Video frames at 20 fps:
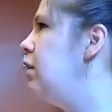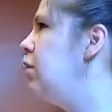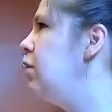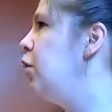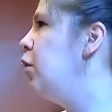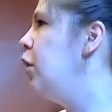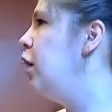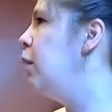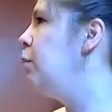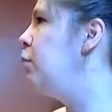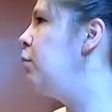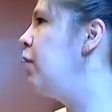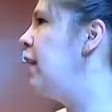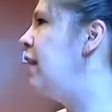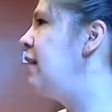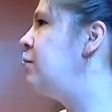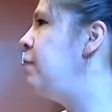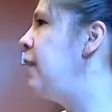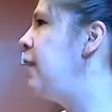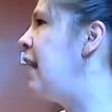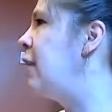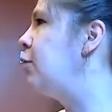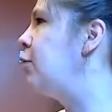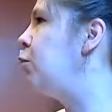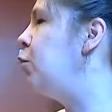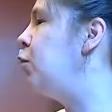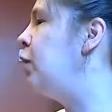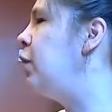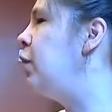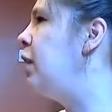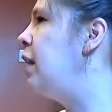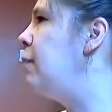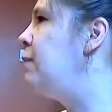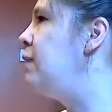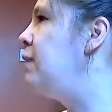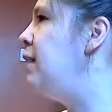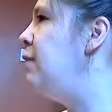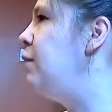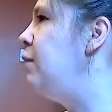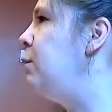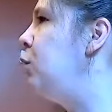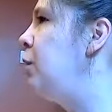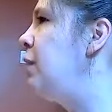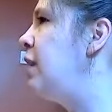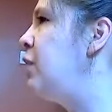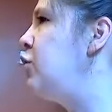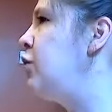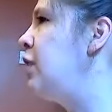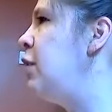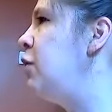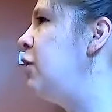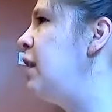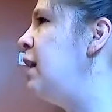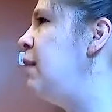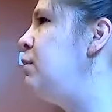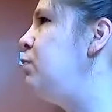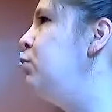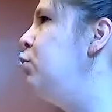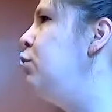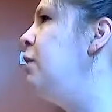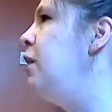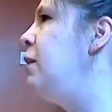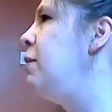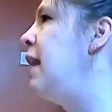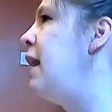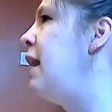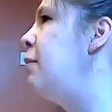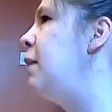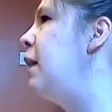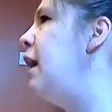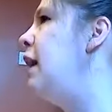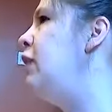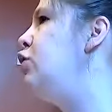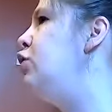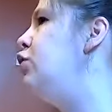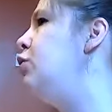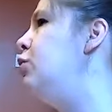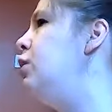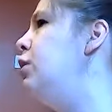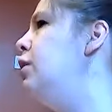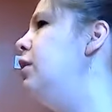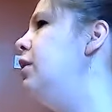Good. Press back through your hips even more. That chair keeps moving back behind you.